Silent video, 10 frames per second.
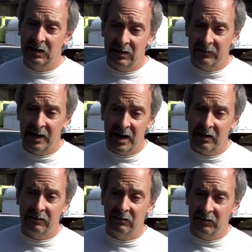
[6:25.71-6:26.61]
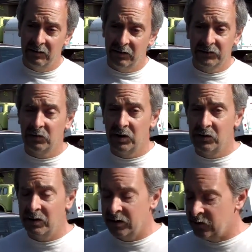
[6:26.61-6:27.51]
have had
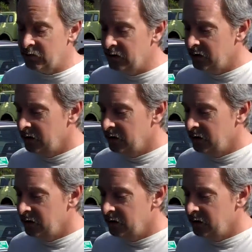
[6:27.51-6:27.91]
ultra-low in them.